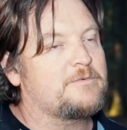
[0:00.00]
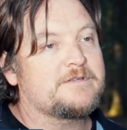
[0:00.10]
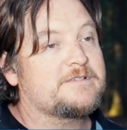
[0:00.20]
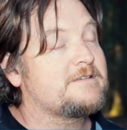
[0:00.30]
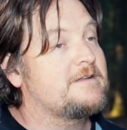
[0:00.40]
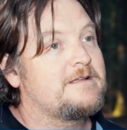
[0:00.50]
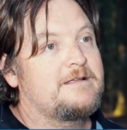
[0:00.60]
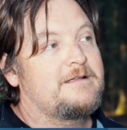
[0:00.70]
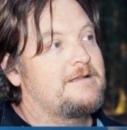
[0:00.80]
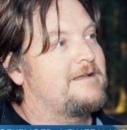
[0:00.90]
was,
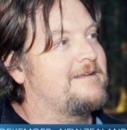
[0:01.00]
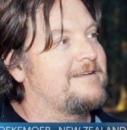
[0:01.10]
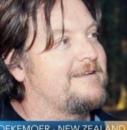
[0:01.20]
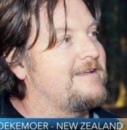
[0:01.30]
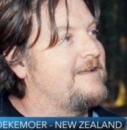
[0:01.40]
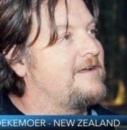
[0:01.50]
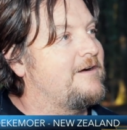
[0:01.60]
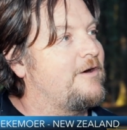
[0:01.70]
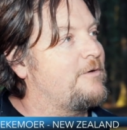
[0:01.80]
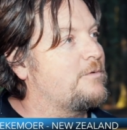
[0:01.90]

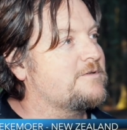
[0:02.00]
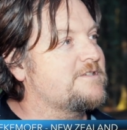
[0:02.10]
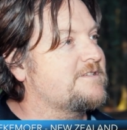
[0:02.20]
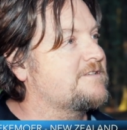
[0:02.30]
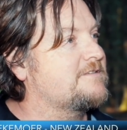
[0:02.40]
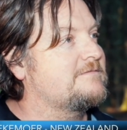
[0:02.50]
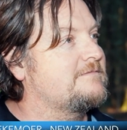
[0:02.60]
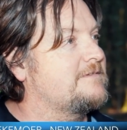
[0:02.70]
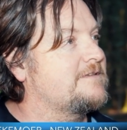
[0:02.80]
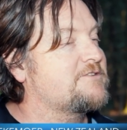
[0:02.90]
I was just
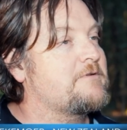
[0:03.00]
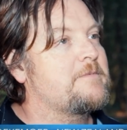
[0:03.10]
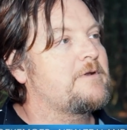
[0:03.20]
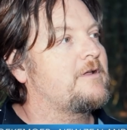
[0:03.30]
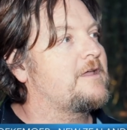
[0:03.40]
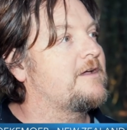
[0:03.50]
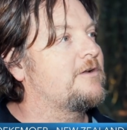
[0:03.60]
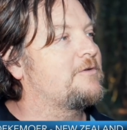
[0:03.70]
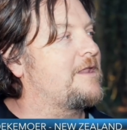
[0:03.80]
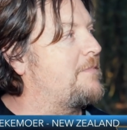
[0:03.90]
screaming like a
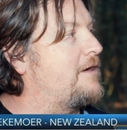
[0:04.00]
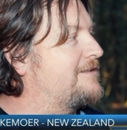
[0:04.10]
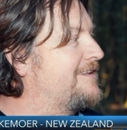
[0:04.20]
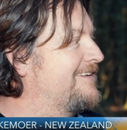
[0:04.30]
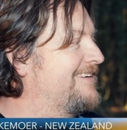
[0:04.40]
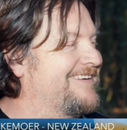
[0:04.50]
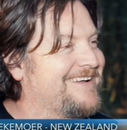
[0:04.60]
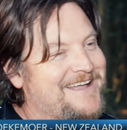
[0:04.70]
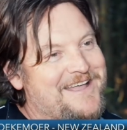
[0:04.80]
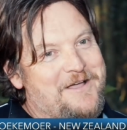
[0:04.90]
girl on that boat
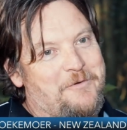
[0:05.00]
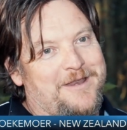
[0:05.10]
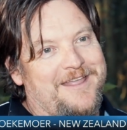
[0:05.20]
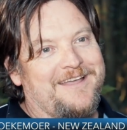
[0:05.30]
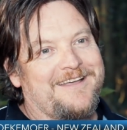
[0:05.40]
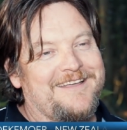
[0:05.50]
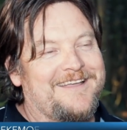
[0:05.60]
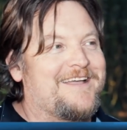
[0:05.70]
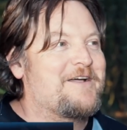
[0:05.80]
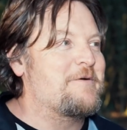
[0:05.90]

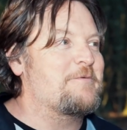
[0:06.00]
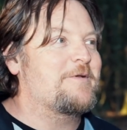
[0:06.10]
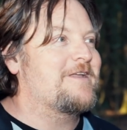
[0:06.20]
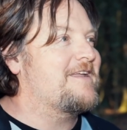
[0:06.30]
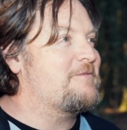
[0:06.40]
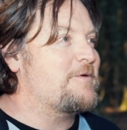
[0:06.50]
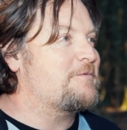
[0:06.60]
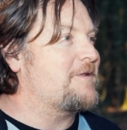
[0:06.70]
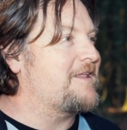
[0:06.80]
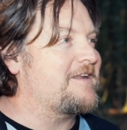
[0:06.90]
when we
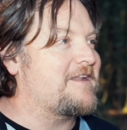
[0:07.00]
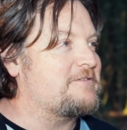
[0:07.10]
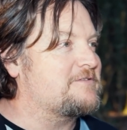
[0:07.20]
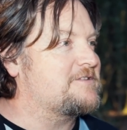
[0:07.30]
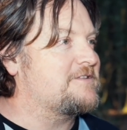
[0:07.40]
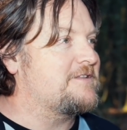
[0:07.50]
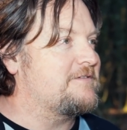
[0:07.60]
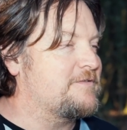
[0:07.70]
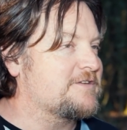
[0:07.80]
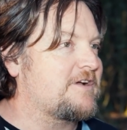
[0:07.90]
netted out
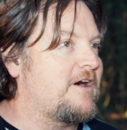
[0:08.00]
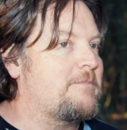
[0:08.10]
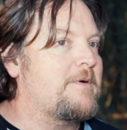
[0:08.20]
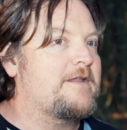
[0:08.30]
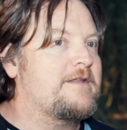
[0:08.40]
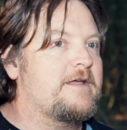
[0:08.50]
the first carp, and